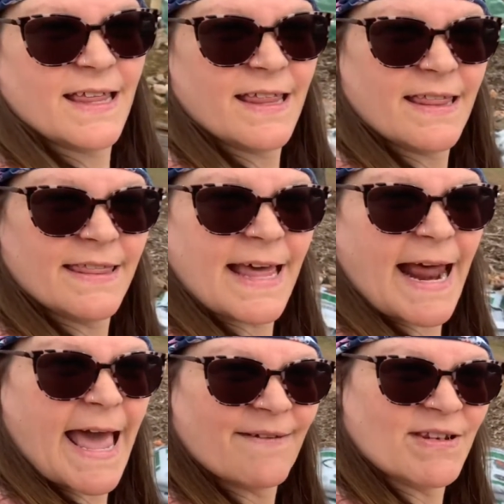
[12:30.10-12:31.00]
that
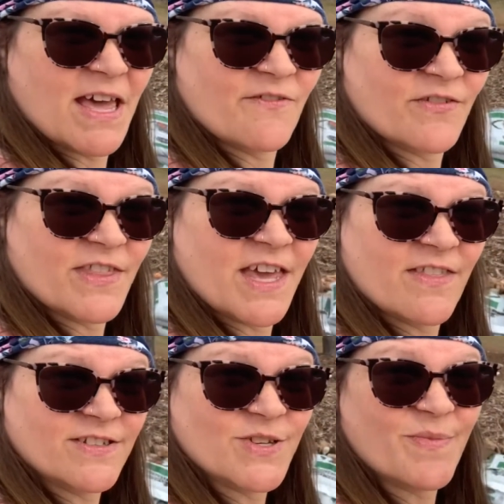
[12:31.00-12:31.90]
I have enough for the
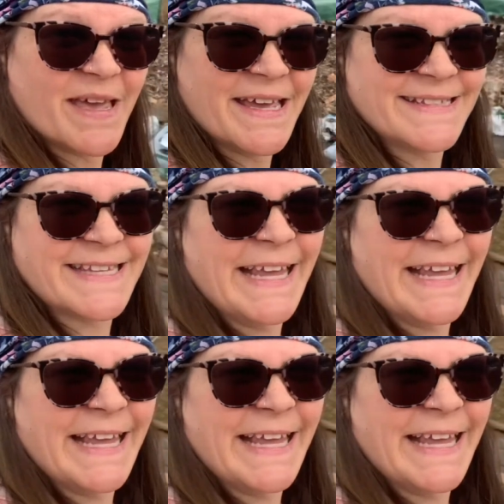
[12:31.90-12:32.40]
other 2 beds.